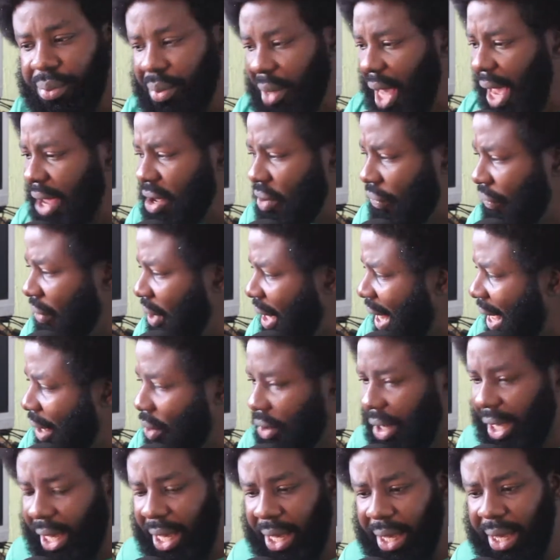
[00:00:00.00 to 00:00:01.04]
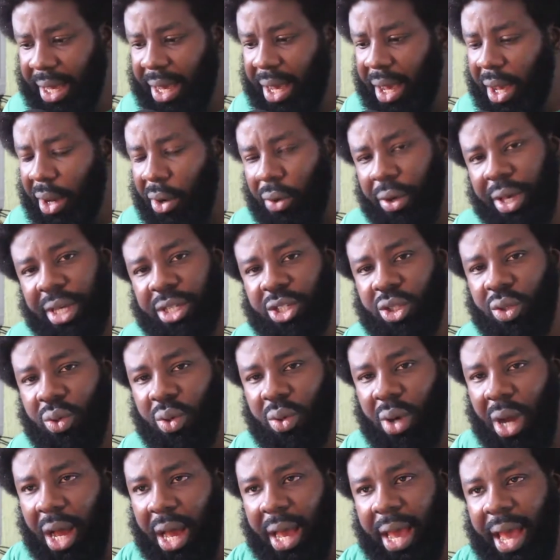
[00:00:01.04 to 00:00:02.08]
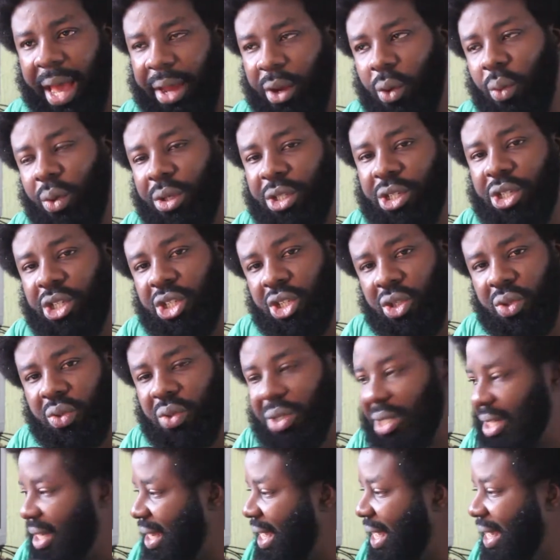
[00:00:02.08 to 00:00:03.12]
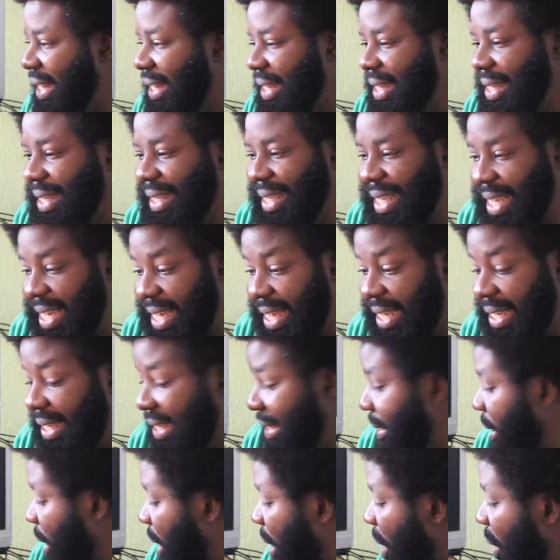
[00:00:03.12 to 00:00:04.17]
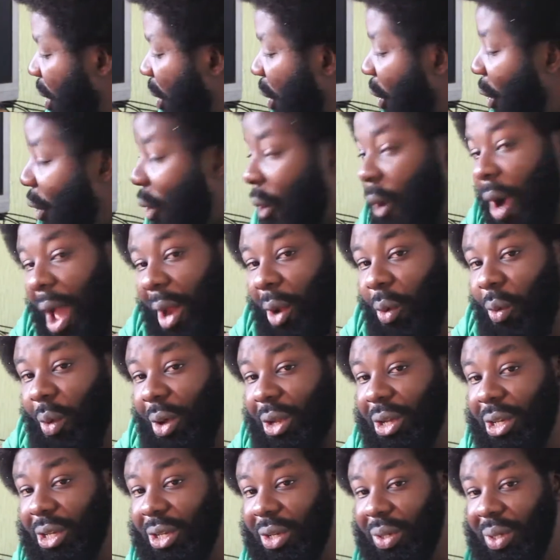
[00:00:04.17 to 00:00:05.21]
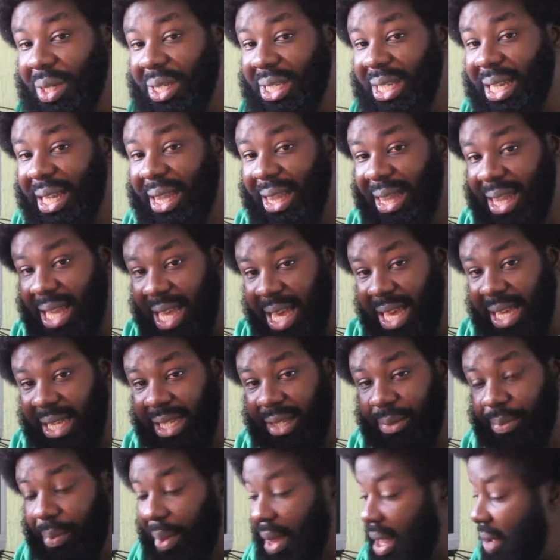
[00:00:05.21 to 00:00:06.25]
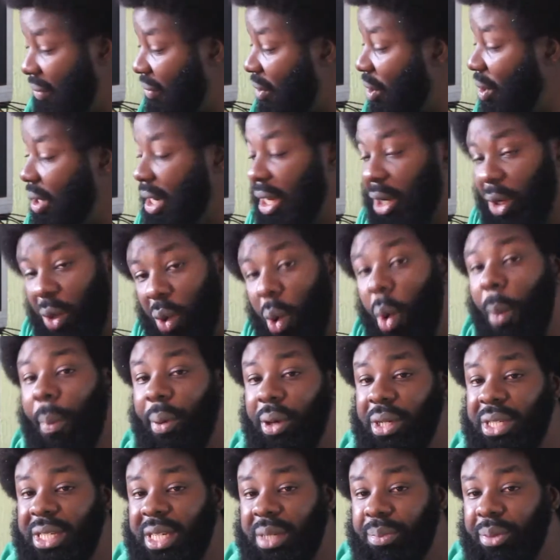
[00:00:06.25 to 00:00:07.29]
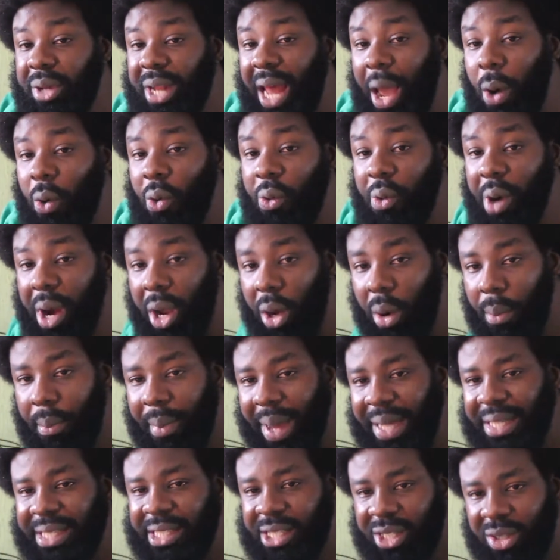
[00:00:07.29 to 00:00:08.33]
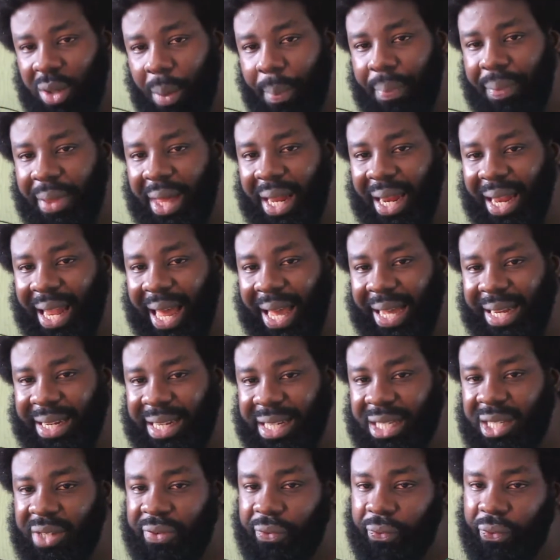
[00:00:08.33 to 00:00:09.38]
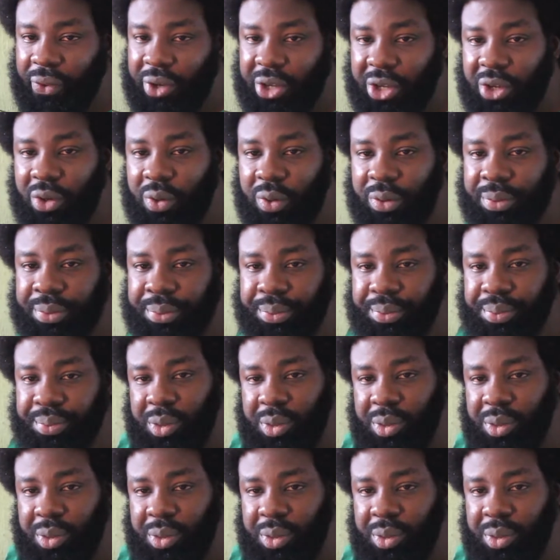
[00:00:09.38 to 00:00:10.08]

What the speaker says: and you feel like, okay, so I don't want to use either this or I don't want to use this. If you're on a low budget, but I will recommend something like this for you.